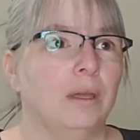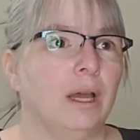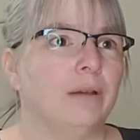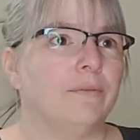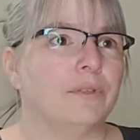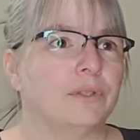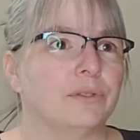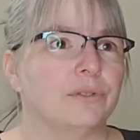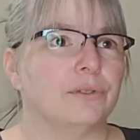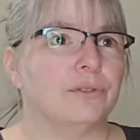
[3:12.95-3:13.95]
I've
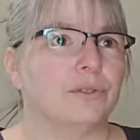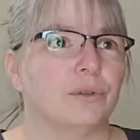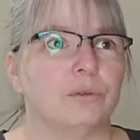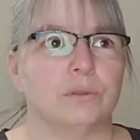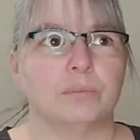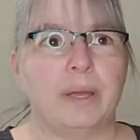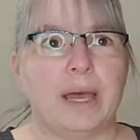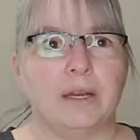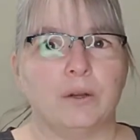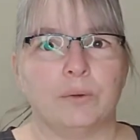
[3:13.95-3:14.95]
sold
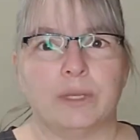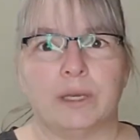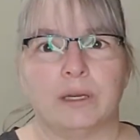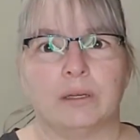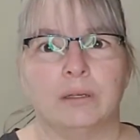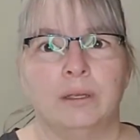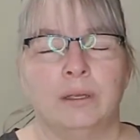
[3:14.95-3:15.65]
Patagonia,